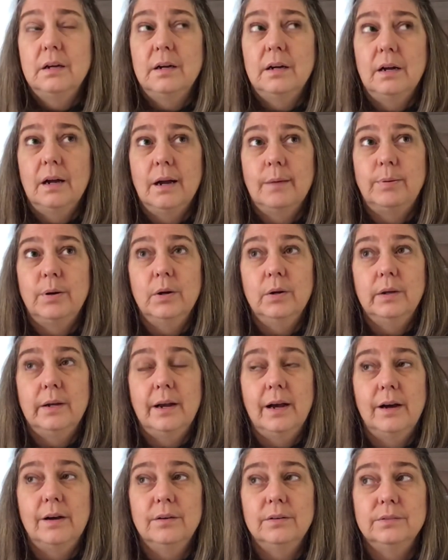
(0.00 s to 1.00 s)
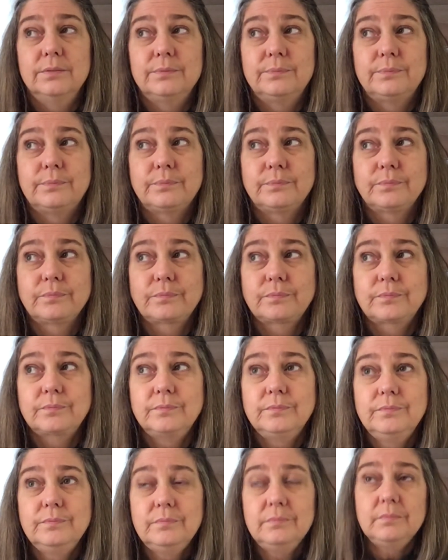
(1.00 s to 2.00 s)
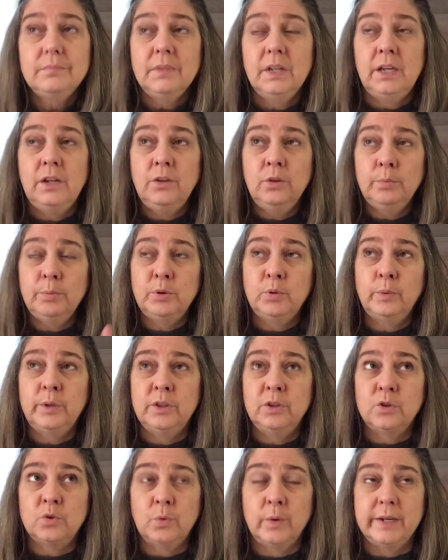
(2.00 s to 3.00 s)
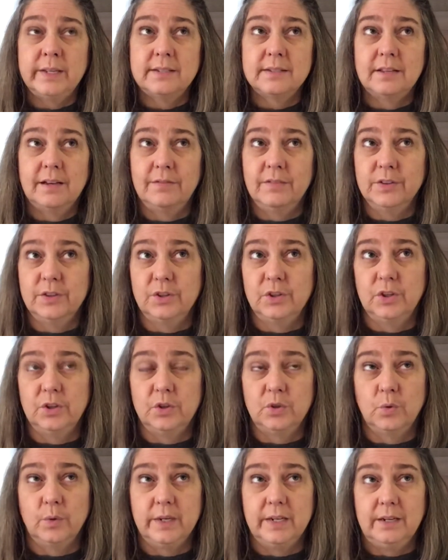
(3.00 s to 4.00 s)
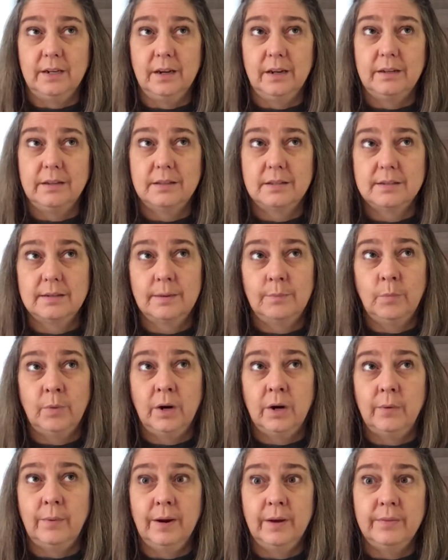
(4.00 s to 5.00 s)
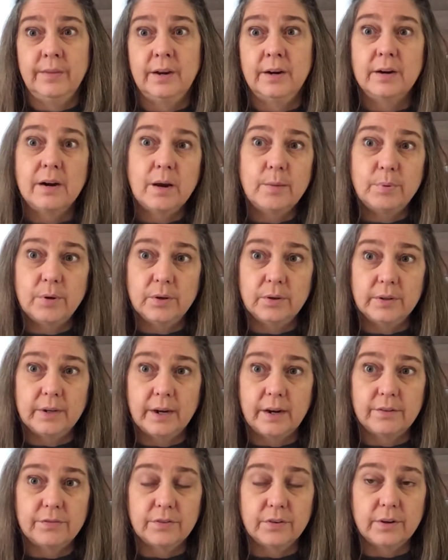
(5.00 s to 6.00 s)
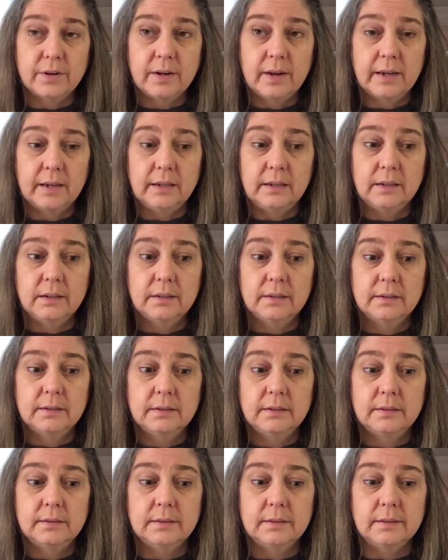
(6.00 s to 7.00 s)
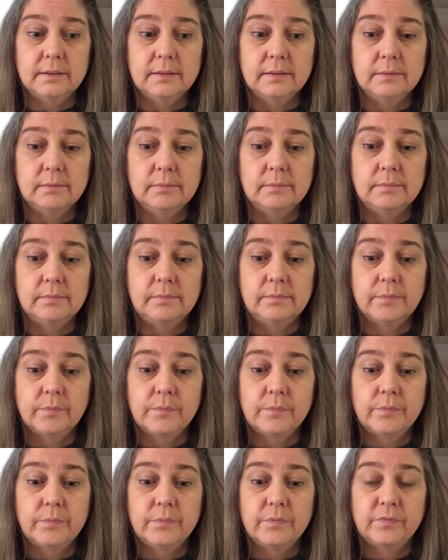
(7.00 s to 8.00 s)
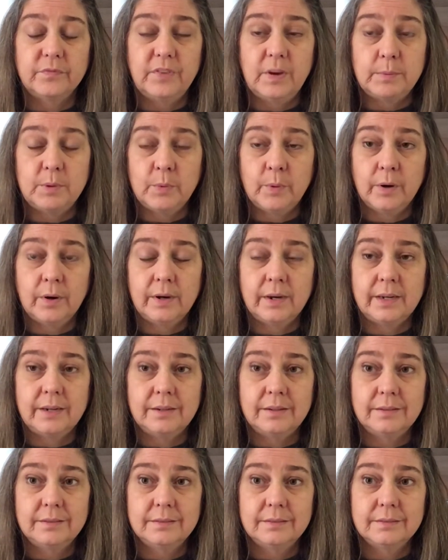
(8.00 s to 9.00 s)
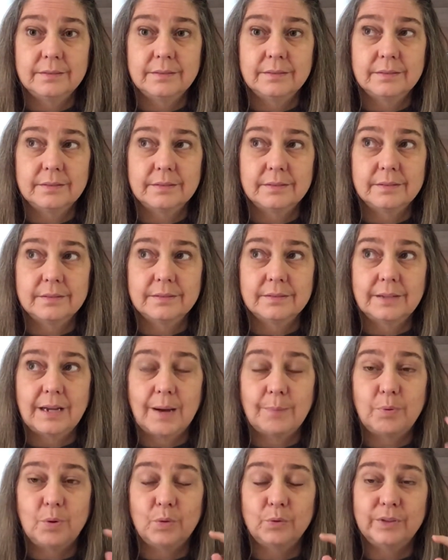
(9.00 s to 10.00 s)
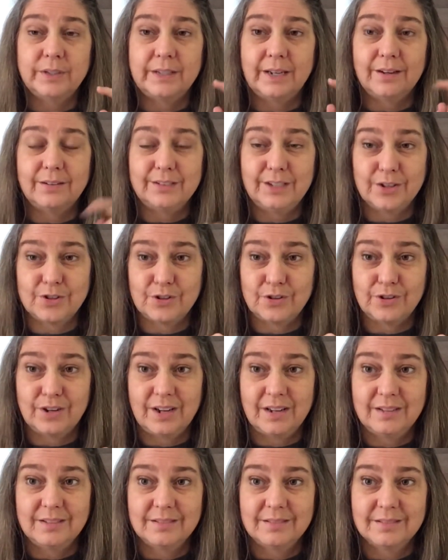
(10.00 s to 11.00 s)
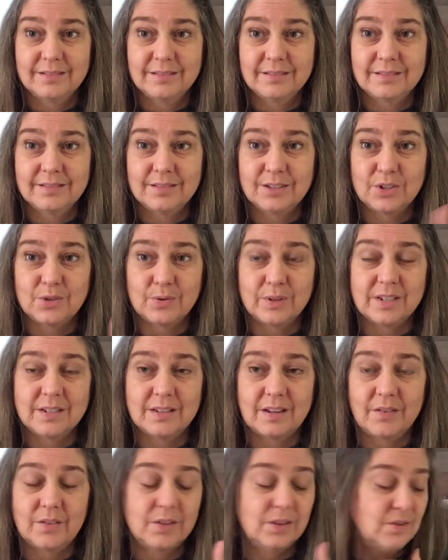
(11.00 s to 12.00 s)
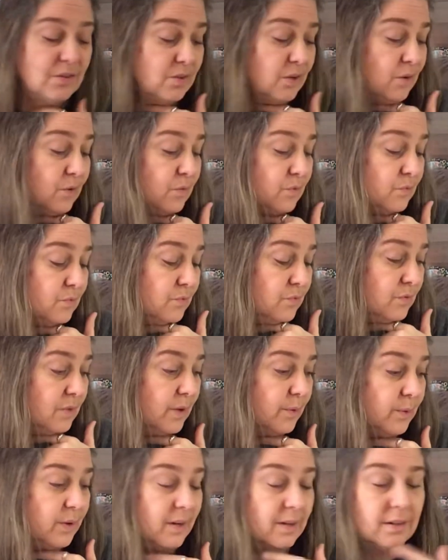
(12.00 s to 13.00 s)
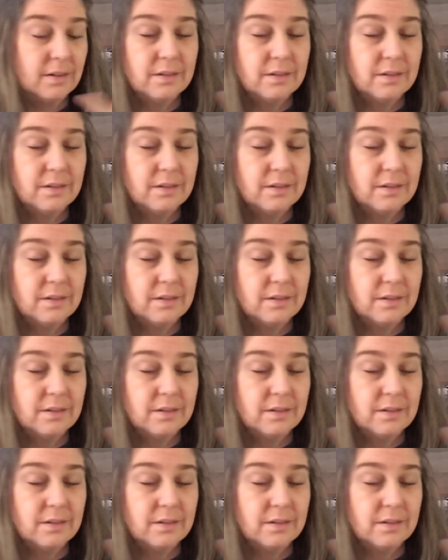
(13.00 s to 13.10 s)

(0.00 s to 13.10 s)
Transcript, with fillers: I pull it out either between the 27th and the 29th, somewhere around there, I'll pull it out for a day. Um, February, I pulled it out yesterday, the 27th, so I want